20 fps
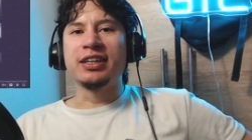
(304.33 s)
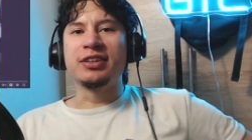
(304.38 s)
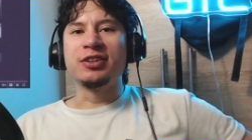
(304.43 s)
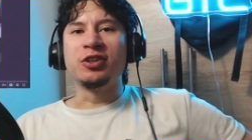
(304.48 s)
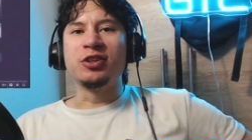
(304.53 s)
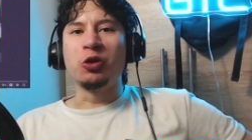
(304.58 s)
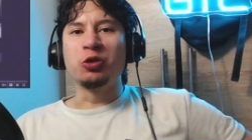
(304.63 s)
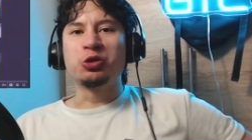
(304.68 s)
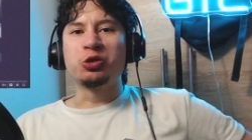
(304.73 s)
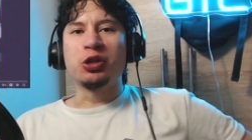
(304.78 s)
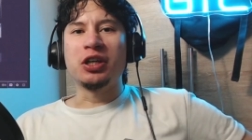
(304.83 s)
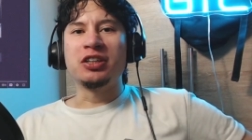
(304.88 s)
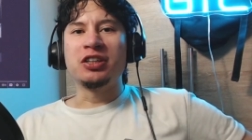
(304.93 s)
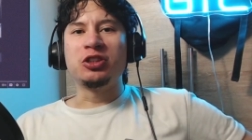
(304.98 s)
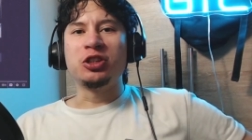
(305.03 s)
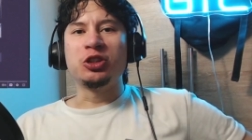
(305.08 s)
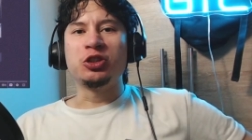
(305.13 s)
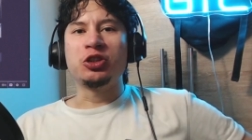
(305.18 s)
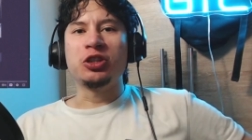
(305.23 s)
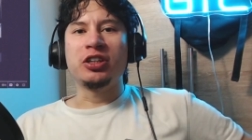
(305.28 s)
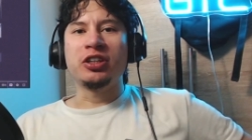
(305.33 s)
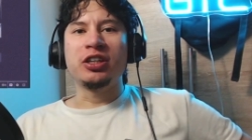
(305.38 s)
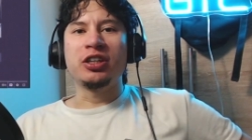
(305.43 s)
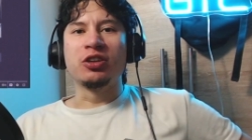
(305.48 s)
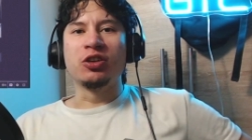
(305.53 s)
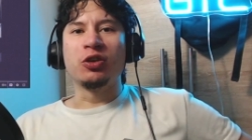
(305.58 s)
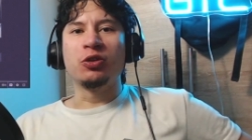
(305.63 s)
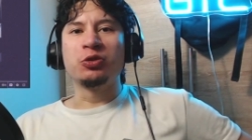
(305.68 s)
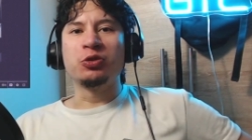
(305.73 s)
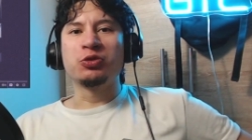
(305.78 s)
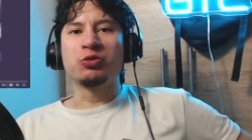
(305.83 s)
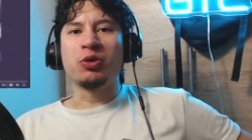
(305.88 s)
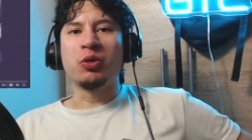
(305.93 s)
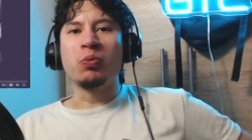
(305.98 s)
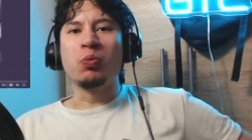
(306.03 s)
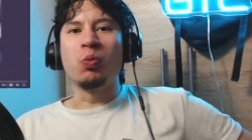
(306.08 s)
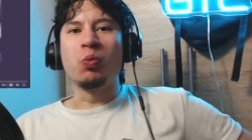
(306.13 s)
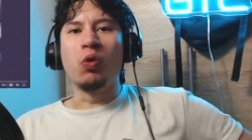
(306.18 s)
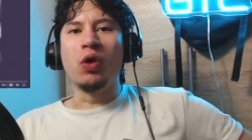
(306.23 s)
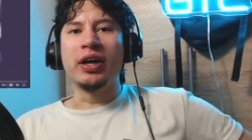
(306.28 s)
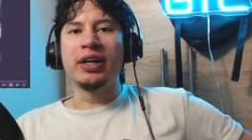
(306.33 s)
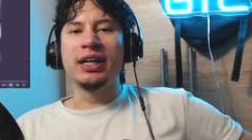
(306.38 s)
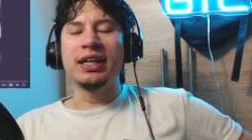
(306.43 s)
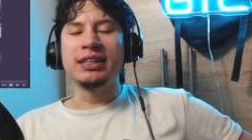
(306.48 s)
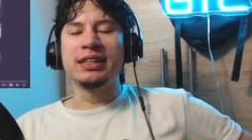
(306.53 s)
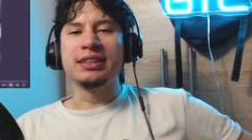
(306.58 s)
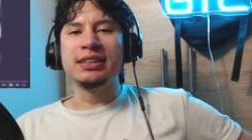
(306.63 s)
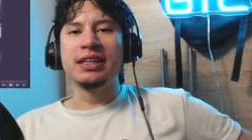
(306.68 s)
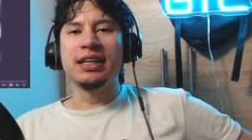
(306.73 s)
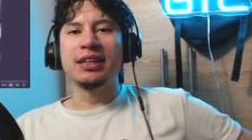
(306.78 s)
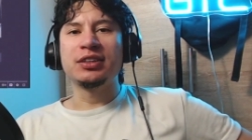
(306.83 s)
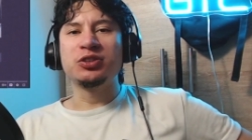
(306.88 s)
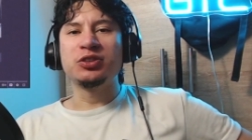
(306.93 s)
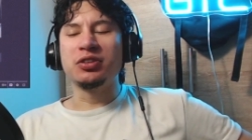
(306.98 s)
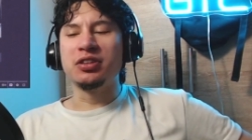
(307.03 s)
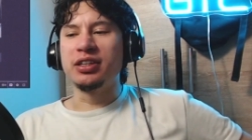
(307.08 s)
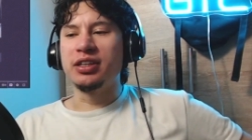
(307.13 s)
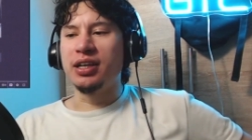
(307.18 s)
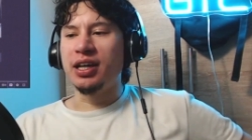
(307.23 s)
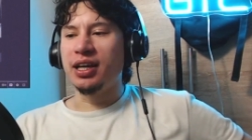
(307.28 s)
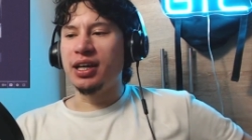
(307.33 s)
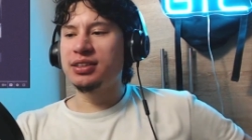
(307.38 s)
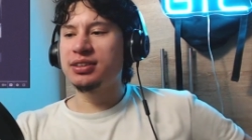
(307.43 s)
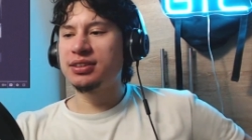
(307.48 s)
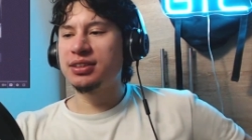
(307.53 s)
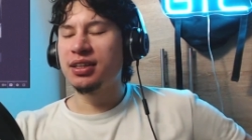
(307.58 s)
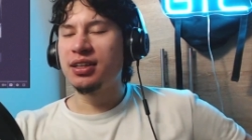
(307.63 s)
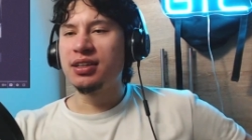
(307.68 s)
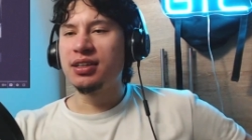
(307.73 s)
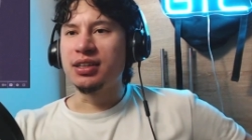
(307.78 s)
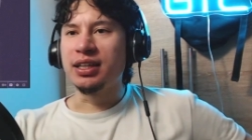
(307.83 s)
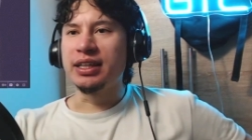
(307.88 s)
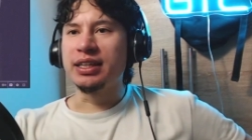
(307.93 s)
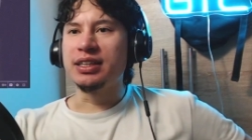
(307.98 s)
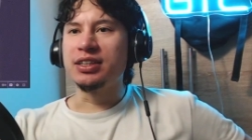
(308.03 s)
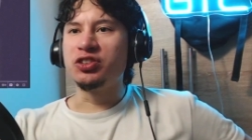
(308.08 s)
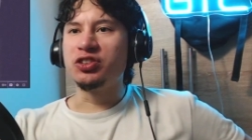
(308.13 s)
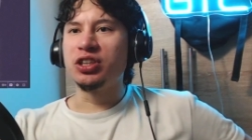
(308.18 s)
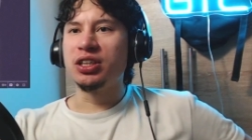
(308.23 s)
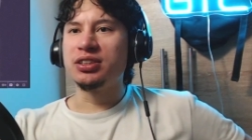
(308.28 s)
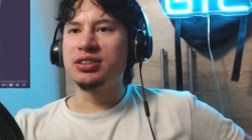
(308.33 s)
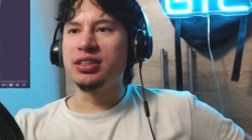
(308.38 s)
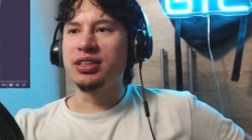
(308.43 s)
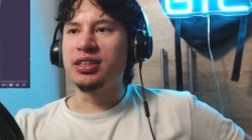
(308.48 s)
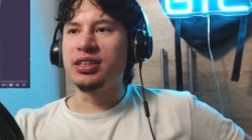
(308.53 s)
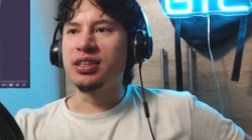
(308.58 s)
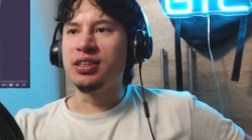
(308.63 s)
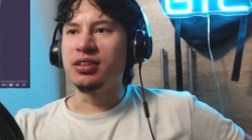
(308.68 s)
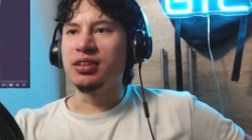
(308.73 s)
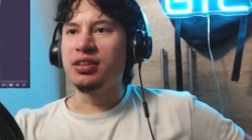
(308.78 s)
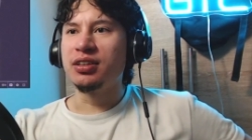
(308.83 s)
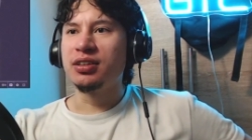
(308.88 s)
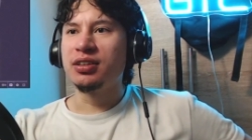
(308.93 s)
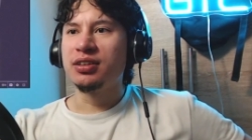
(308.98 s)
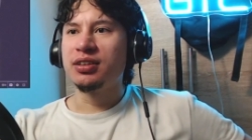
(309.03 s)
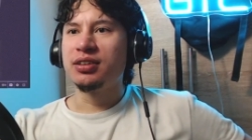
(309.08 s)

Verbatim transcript: no transition. He goes from one idea to the next, like he just did here.